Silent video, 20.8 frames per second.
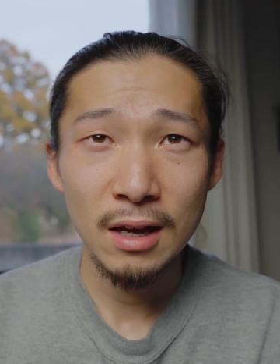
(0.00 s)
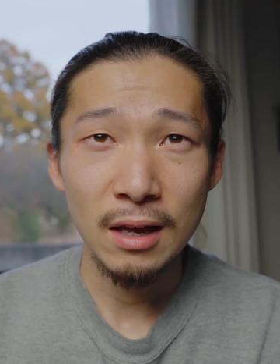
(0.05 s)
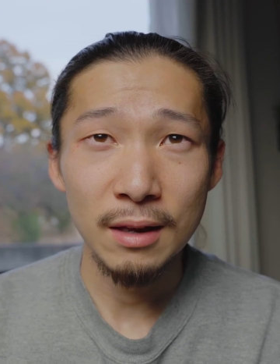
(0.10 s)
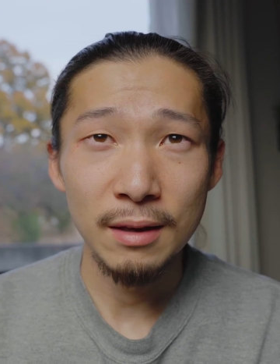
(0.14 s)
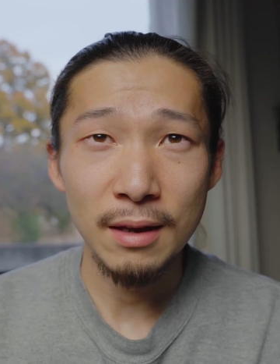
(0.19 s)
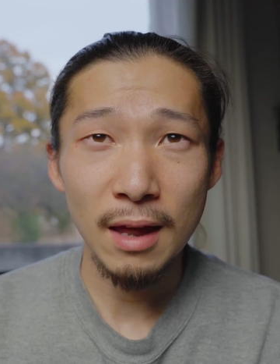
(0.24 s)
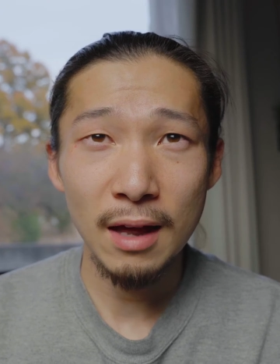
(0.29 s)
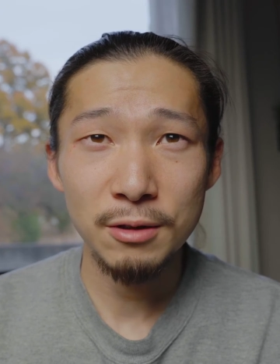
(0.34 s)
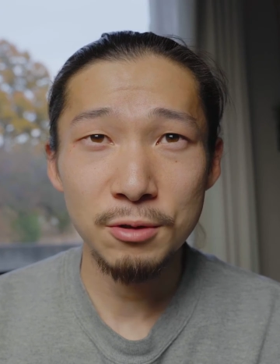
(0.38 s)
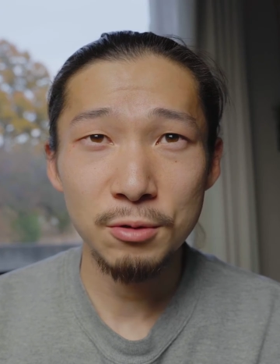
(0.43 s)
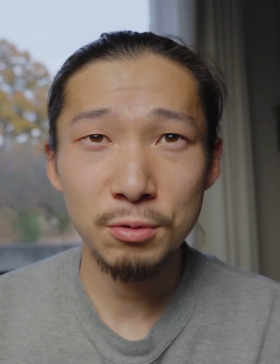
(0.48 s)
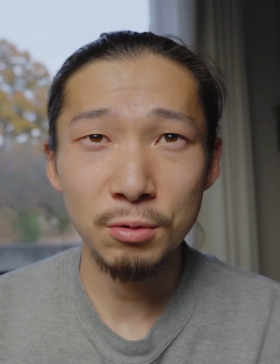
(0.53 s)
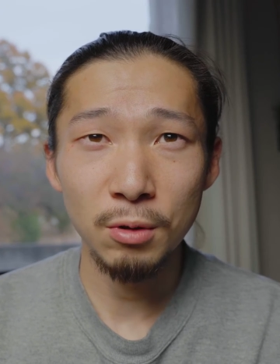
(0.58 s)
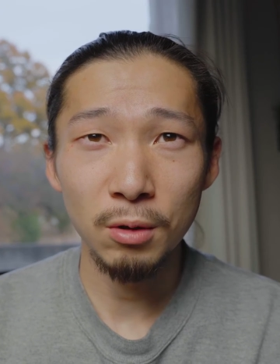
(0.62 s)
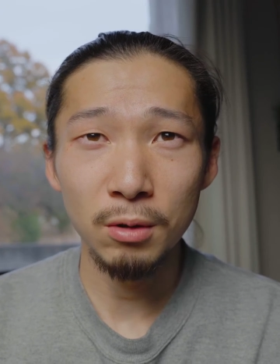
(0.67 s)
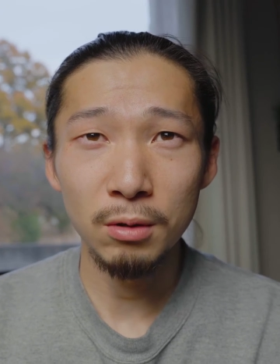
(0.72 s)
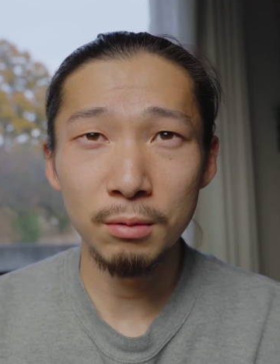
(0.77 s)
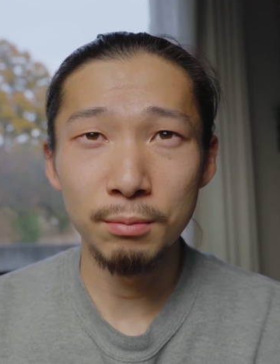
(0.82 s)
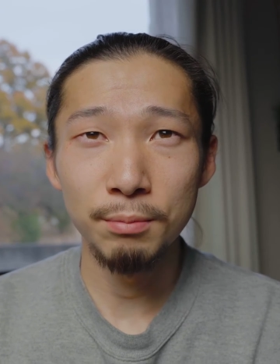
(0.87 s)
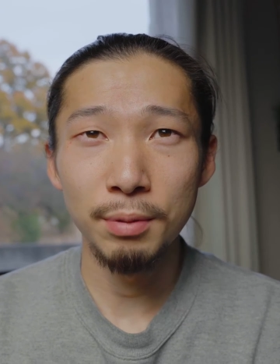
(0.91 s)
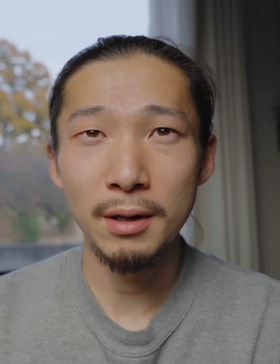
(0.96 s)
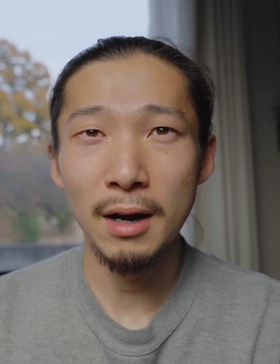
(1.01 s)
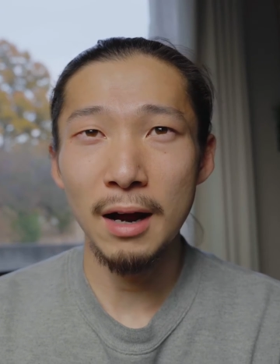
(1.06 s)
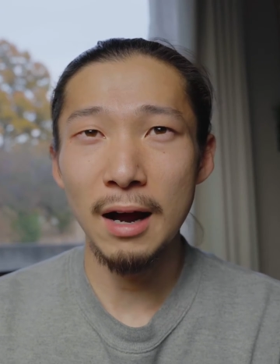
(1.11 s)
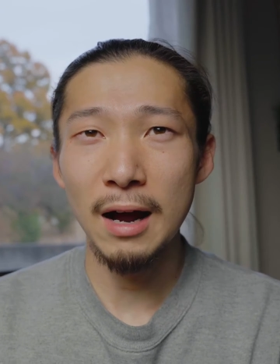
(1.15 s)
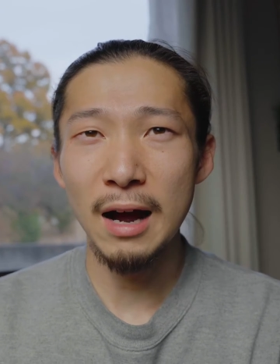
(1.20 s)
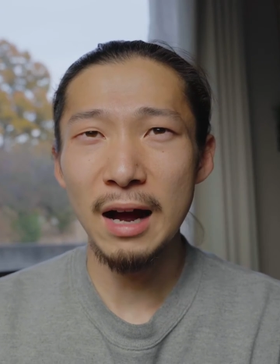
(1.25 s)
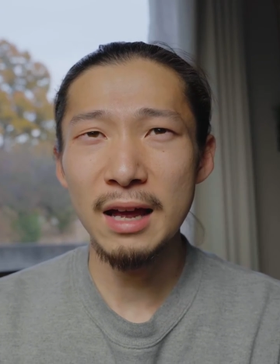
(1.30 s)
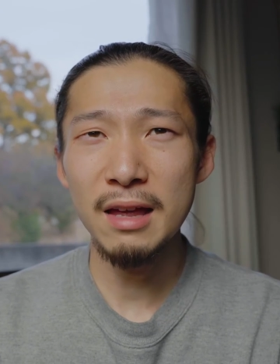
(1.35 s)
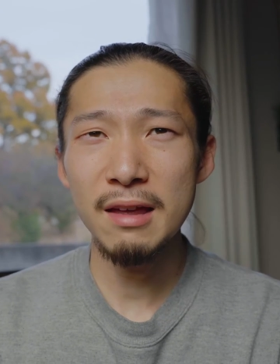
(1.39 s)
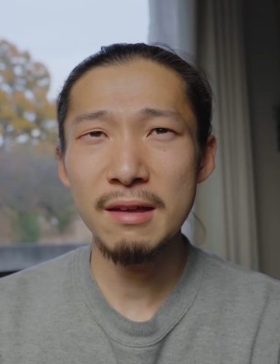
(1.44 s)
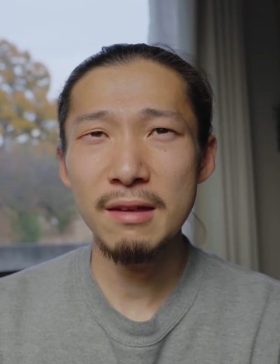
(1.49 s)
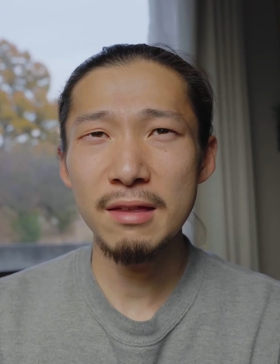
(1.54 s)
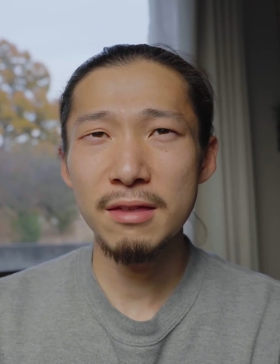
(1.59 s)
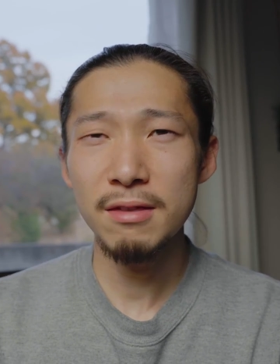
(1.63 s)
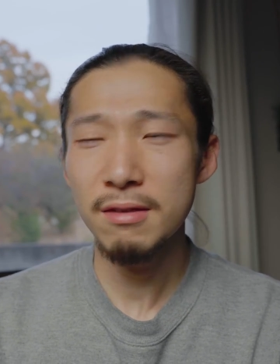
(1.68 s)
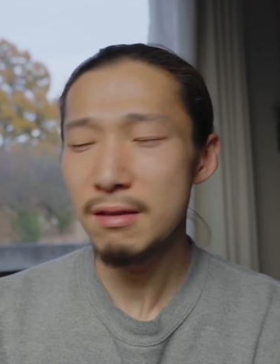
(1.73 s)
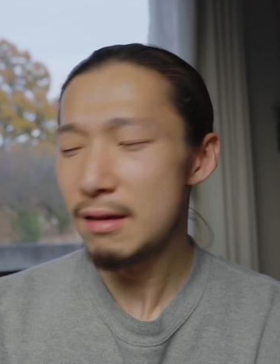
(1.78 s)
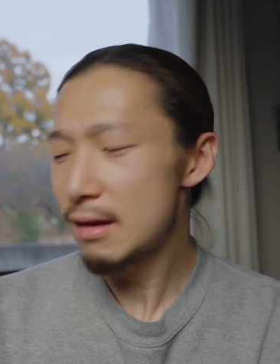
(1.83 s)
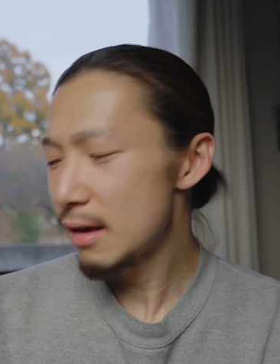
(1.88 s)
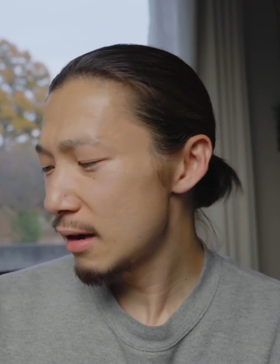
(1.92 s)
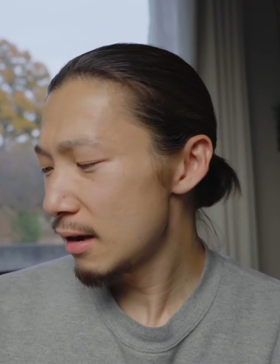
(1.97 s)
natural, but I
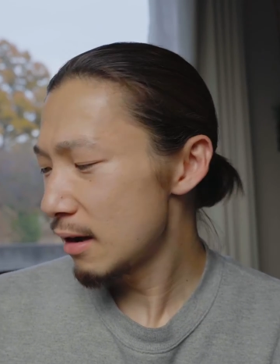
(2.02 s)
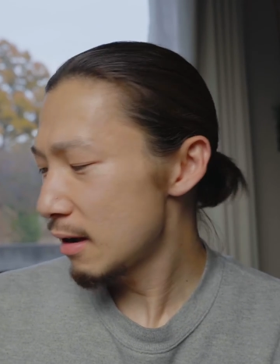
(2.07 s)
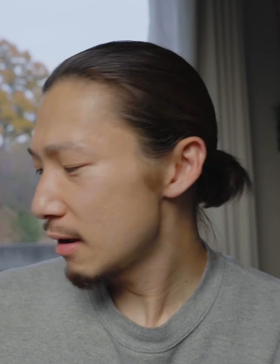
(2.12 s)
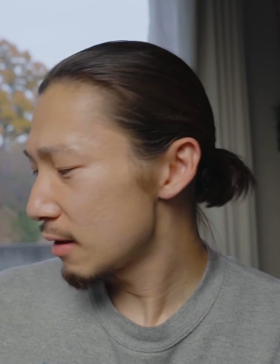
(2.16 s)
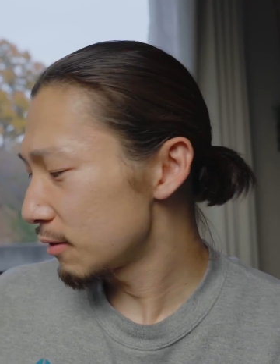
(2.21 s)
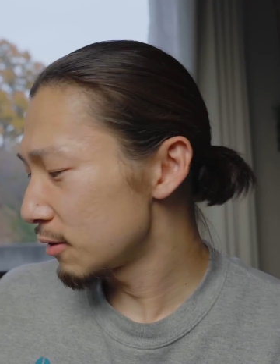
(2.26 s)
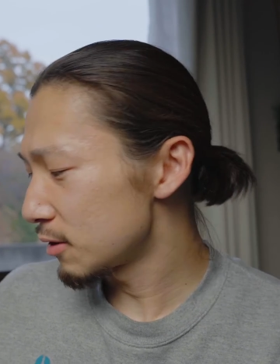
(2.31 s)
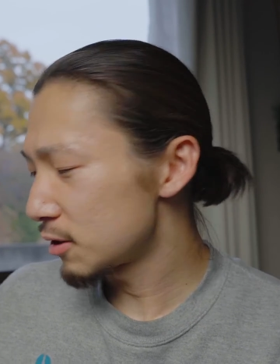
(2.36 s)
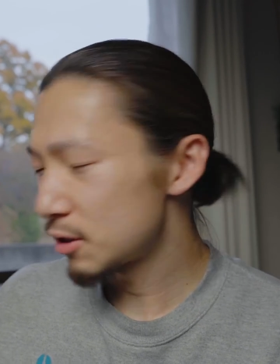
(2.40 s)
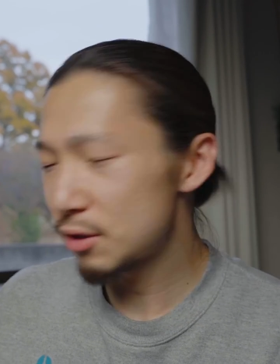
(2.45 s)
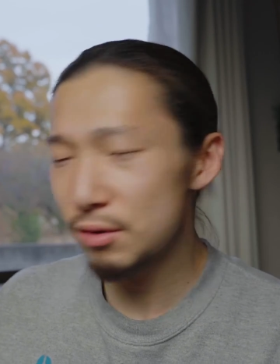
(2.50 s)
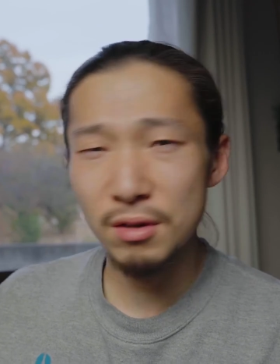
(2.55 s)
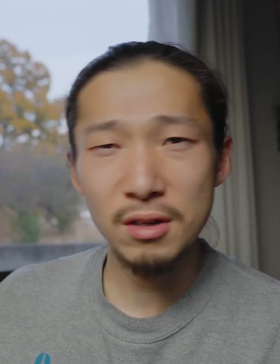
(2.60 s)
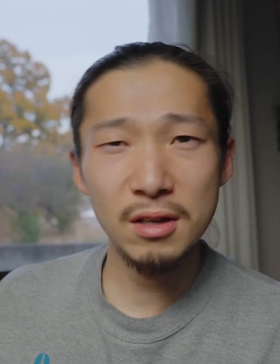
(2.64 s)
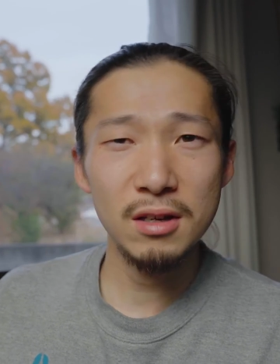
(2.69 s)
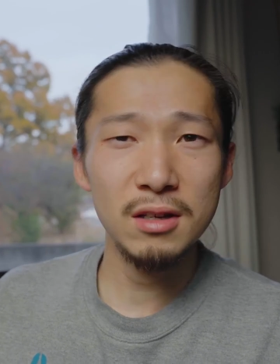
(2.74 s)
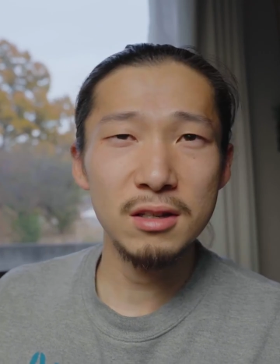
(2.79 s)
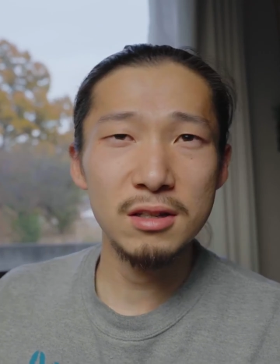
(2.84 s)
think the Sony